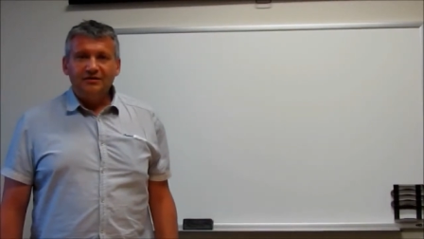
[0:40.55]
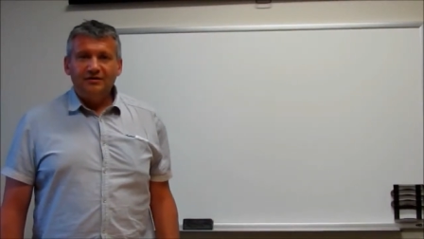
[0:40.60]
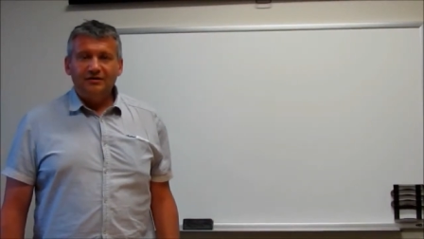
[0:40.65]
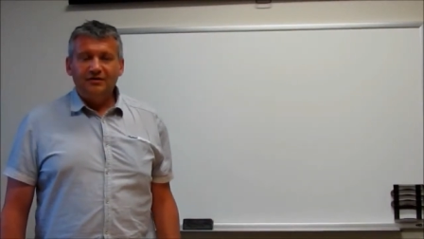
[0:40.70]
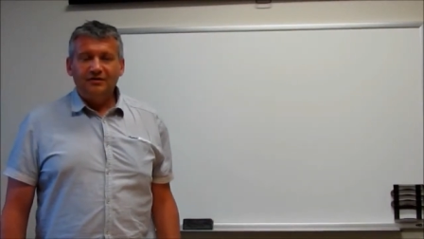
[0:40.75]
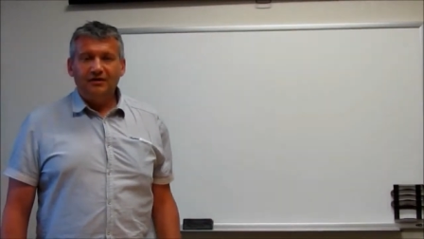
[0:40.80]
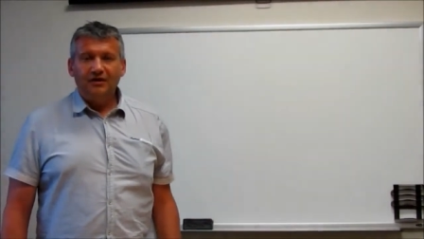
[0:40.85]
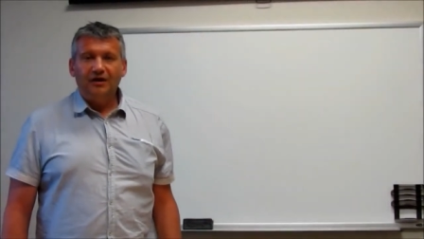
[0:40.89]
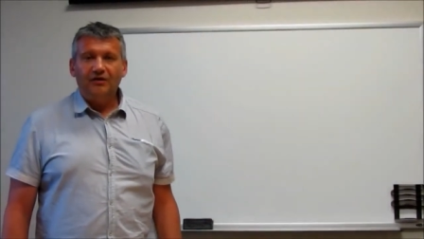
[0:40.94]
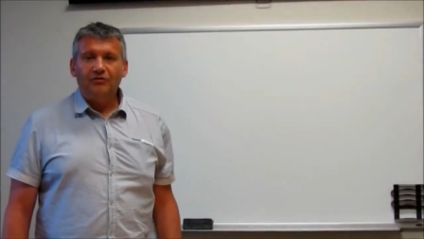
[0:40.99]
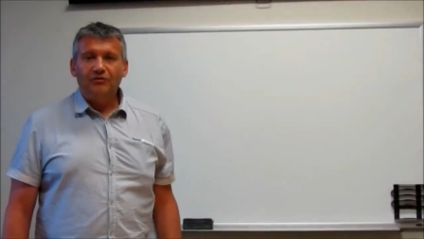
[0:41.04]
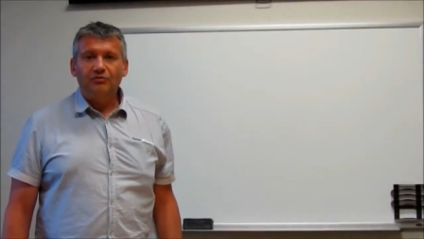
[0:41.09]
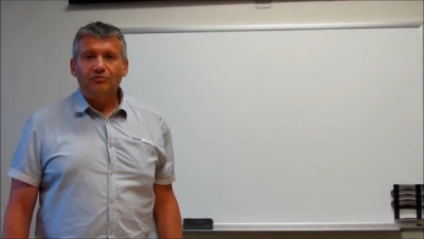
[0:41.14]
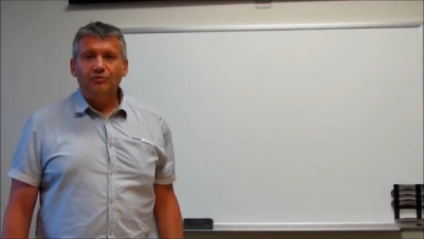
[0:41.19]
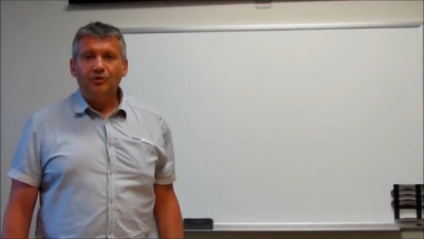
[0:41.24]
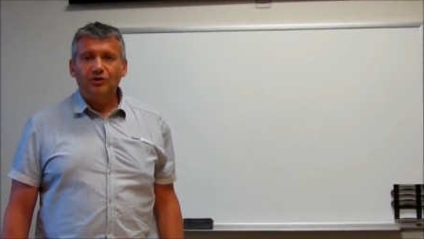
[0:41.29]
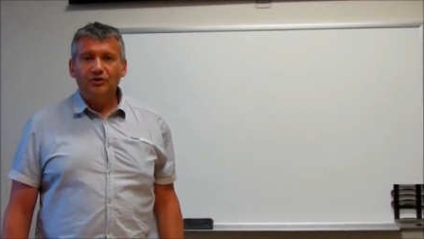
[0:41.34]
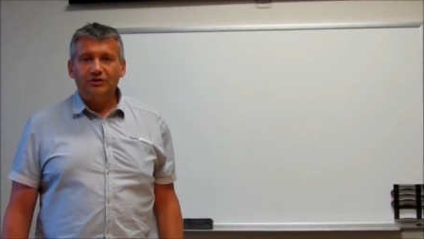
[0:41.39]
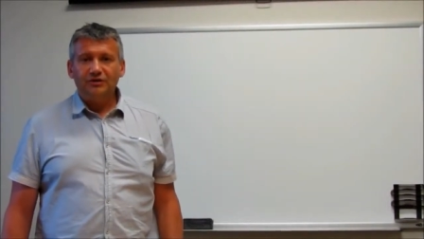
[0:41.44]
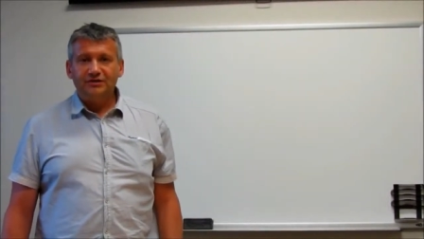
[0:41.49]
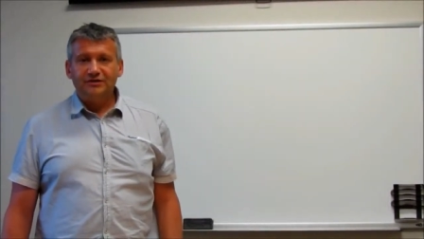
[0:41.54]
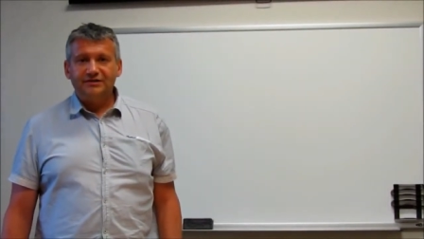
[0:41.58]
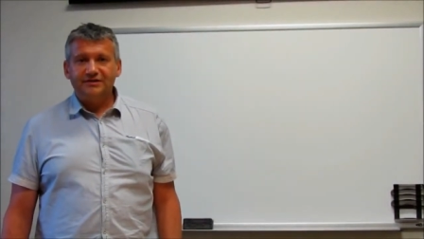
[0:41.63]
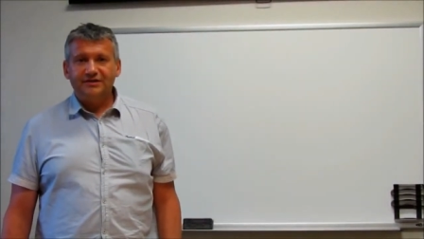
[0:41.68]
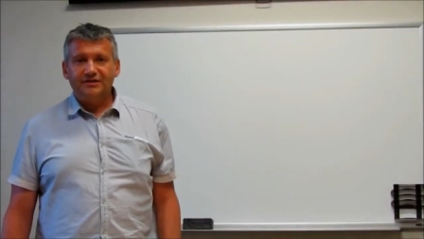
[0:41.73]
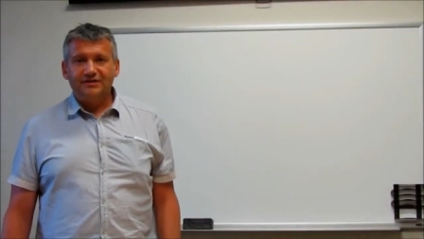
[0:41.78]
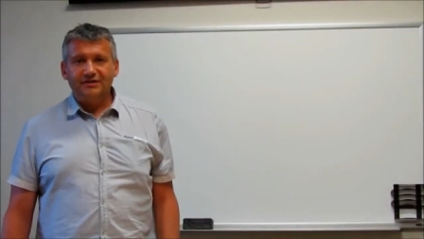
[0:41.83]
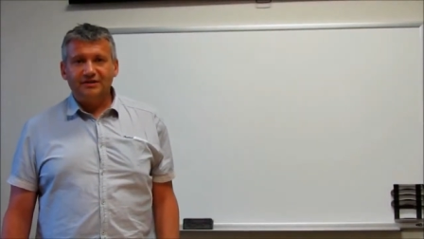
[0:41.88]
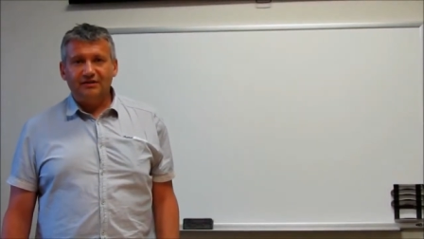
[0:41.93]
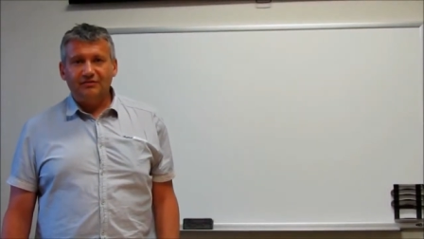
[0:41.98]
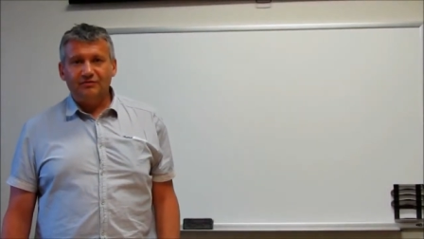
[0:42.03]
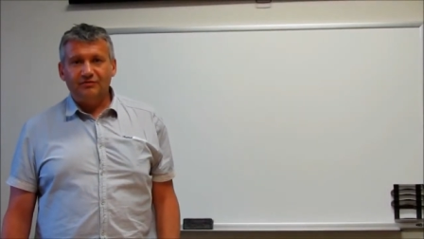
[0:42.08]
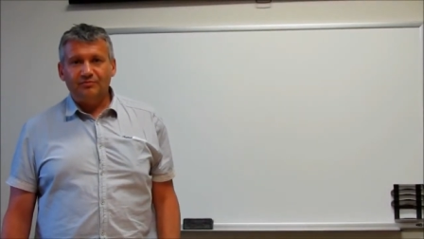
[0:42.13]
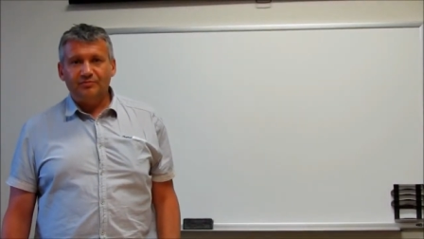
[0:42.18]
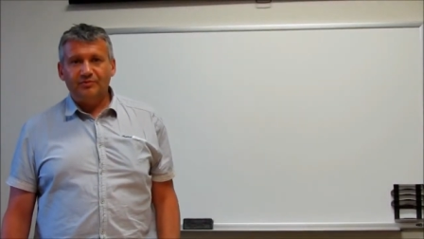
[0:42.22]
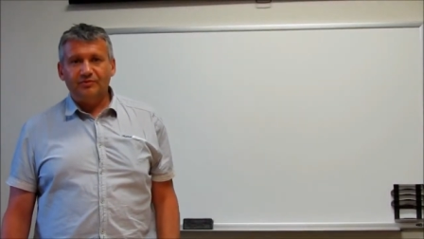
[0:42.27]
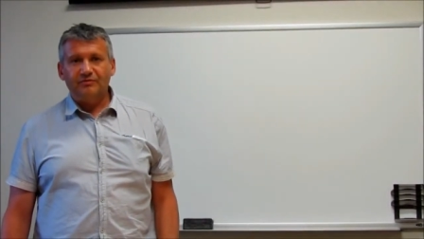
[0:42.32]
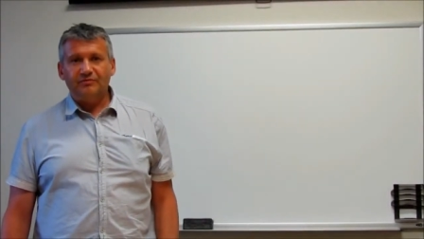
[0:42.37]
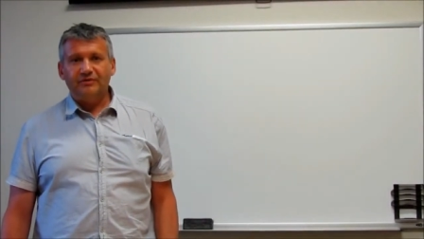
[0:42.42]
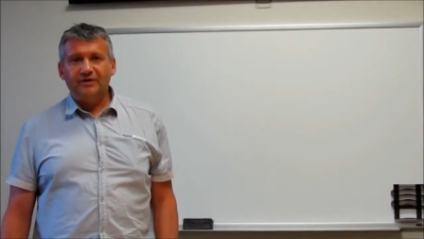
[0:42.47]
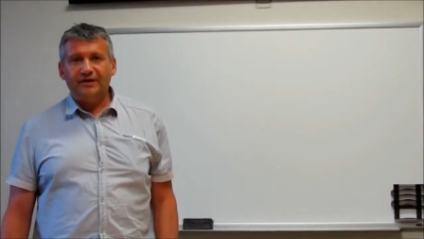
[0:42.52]
our models and our
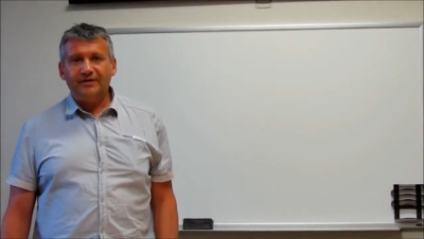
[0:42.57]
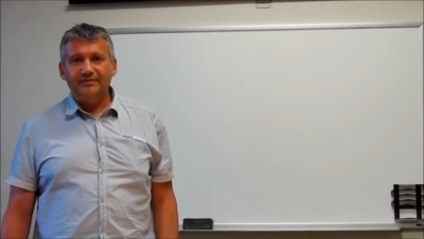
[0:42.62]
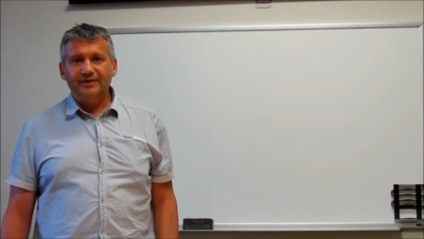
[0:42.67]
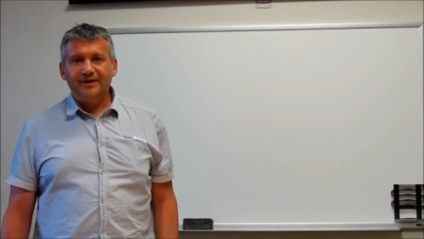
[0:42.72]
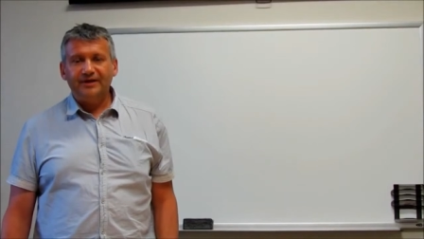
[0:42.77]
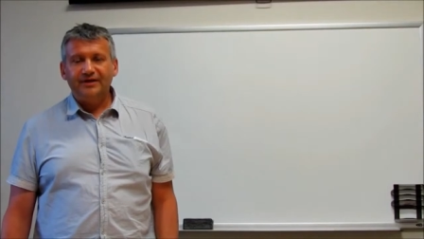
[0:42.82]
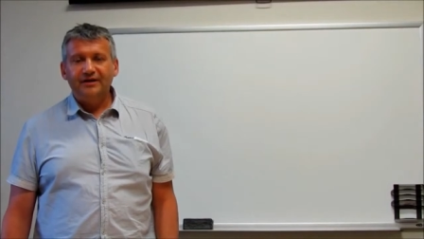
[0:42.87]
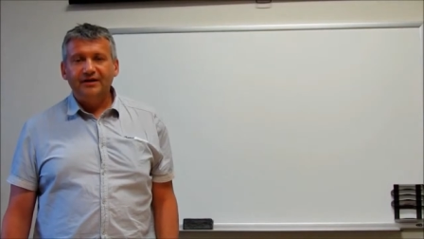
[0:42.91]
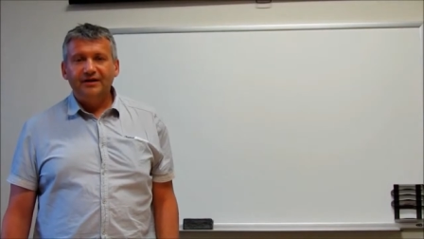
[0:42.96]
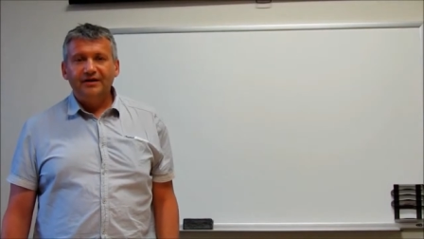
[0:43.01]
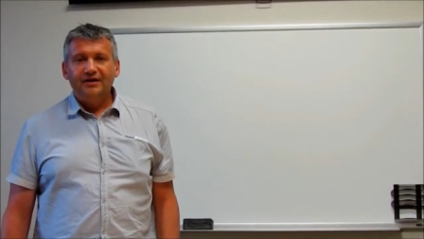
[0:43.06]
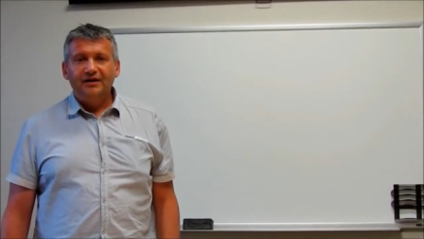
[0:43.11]
programming